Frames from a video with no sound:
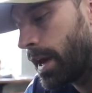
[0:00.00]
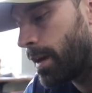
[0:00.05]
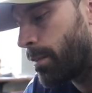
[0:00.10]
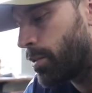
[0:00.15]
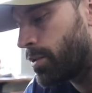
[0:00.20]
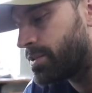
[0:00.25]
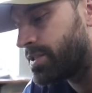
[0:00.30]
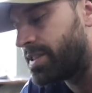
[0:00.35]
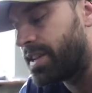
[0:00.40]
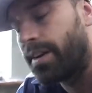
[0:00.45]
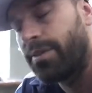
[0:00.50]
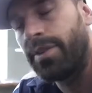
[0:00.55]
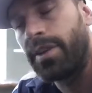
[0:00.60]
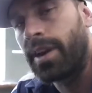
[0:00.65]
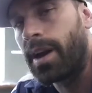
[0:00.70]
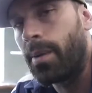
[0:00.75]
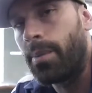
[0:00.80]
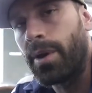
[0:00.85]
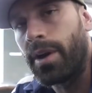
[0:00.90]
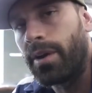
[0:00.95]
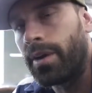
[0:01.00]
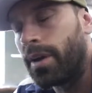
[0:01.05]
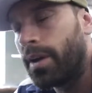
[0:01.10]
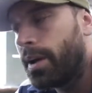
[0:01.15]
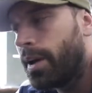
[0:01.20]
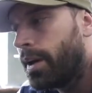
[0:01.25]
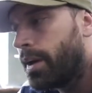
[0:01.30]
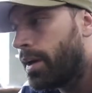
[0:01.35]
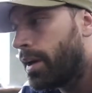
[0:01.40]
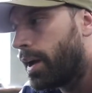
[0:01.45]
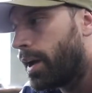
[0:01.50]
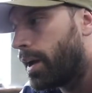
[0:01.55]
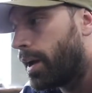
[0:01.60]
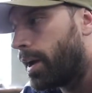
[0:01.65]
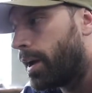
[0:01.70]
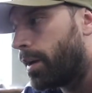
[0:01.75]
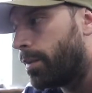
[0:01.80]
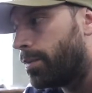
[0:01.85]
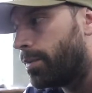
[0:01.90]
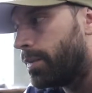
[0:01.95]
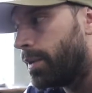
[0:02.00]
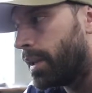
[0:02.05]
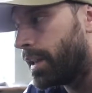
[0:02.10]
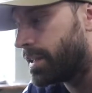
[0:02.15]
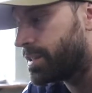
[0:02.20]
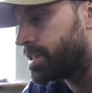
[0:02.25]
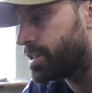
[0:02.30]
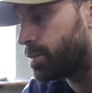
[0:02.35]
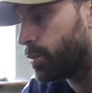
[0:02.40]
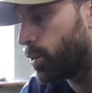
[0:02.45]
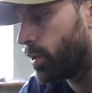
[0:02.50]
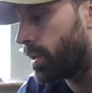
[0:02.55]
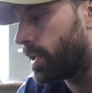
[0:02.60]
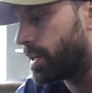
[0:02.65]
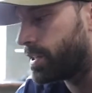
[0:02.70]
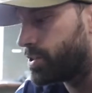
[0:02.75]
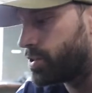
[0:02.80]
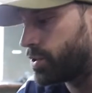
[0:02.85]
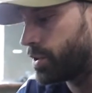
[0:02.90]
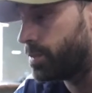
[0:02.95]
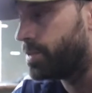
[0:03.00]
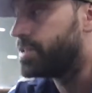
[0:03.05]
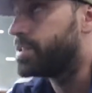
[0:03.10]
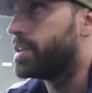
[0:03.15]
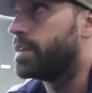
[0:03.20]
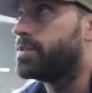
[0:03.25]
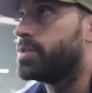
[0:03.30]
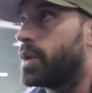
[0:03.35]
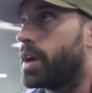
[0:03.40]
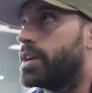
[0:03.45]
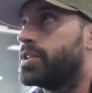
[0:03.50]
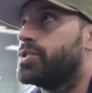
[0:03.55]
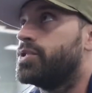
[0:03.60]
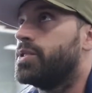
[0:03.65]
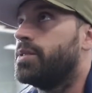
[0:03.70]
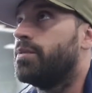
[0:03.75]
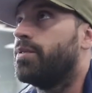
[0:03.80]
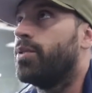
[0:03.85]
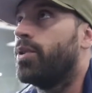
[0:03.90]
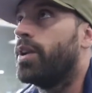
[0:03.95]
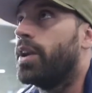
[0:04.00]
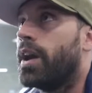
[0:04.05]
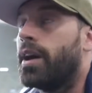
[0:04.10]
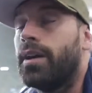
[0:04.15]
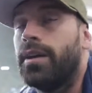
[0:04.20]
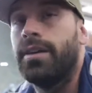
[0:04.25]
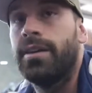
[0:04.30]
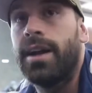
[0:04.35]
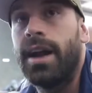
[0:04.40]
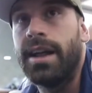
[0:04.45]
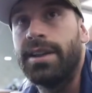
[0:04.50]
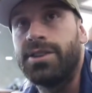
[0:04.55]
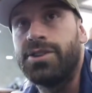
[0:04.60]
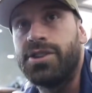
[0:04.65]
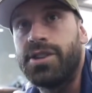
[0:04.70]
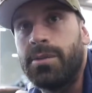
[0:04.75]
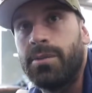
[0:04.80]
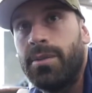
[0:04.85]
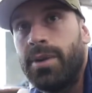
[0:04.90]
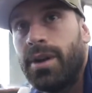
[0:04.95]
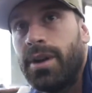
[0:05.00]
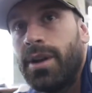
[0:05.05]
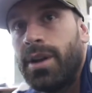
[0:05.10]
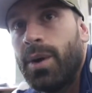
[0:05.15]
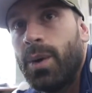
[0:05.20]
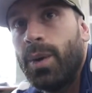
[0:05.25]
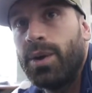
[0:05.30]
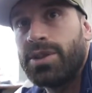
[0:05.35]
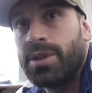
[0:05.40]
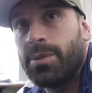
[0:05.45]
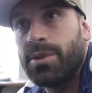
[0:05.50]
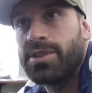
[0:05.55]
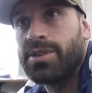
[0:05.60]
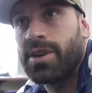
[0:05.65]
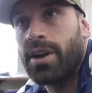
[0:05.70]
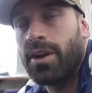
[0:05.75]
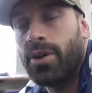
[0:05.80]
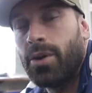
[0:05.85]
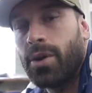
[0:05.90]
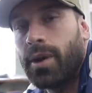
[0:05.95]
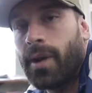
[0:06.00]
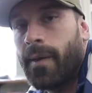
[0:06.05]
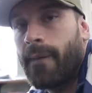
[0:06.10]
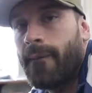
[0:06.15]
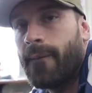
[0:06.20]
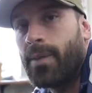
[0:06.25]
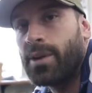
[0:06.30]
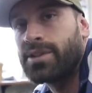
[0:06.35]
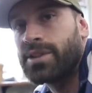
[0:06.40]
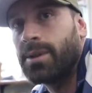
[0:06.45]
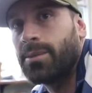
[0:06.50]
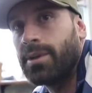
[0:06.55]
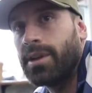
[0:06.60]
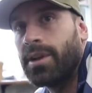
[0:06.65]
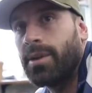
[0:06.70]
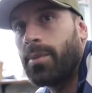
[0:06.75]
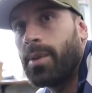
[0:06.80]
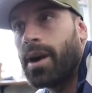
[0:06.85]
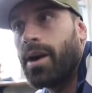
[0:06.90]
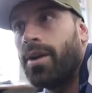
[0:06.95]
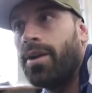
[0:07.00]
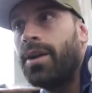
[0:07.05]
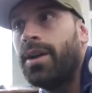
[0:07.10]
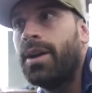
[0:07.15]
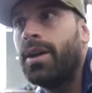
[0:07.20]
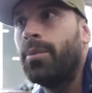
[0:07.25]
Yeah, more is definitely not better. Um, unless it's more like streaming stuff so I can stream Fortnite at the gym, which I'm gonna start doing, which I'm lit about.